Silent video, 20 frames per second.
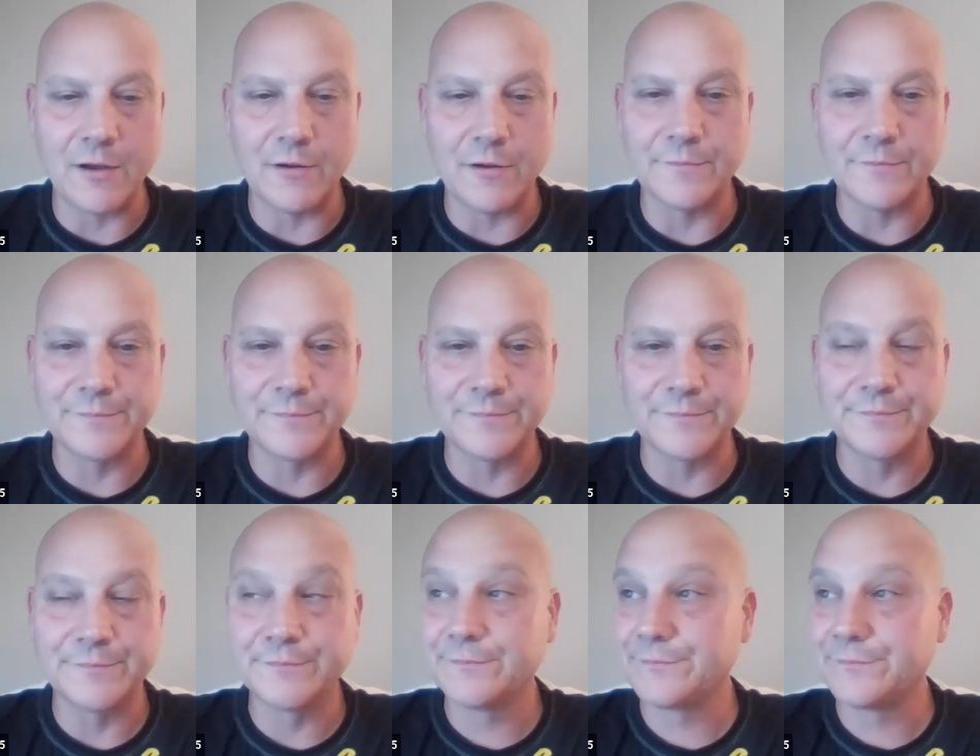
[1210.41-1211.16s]
And
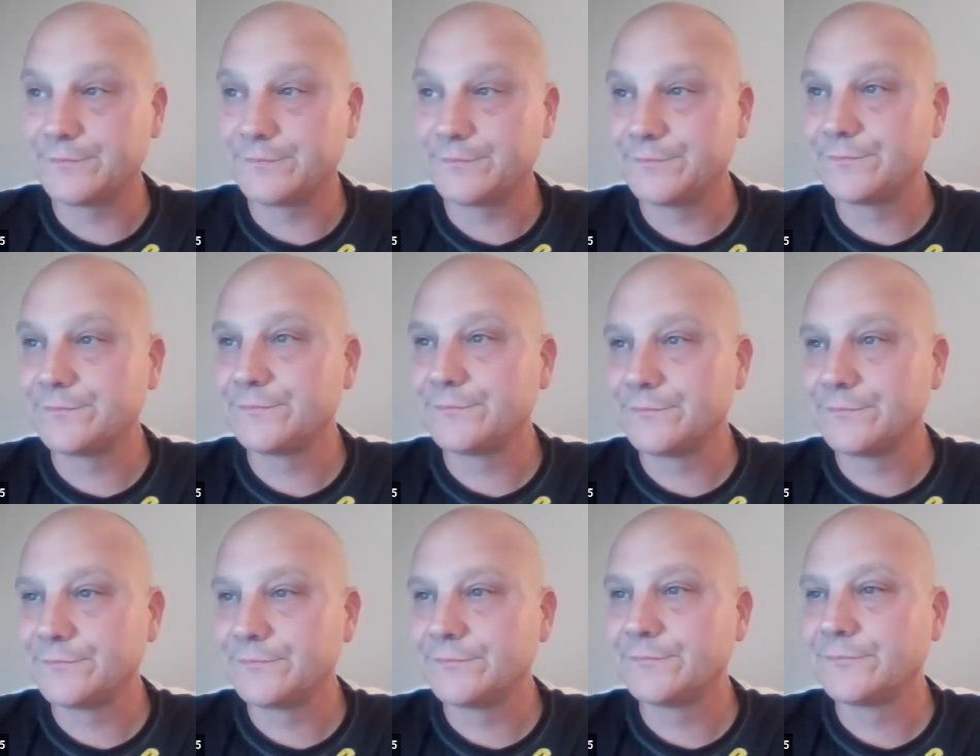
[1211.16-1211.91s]

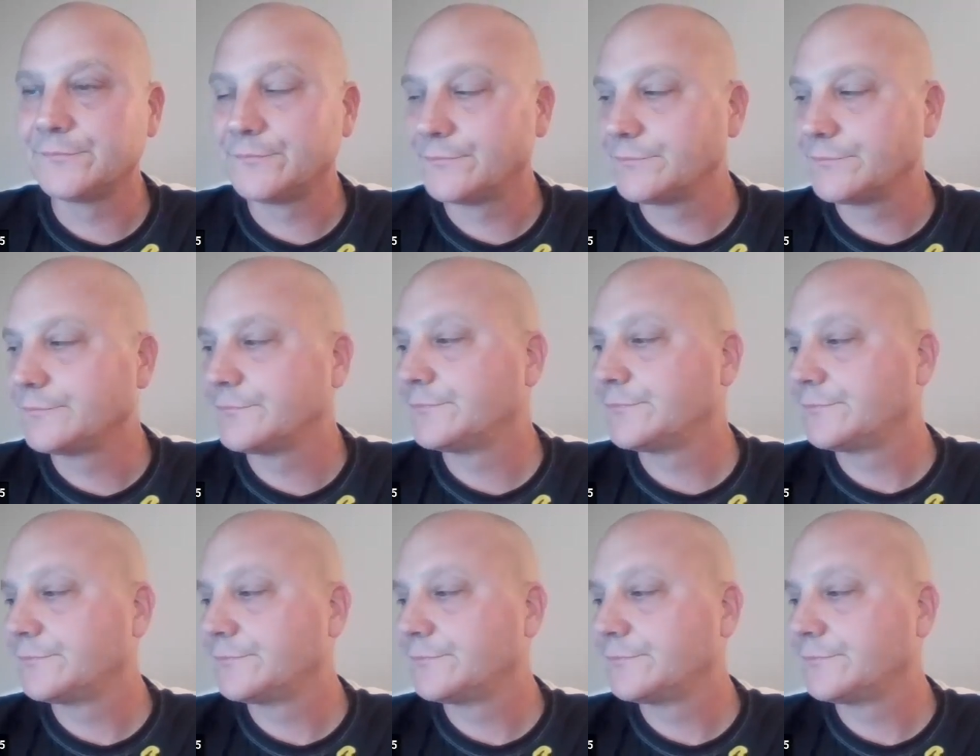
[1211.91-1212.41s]
behind my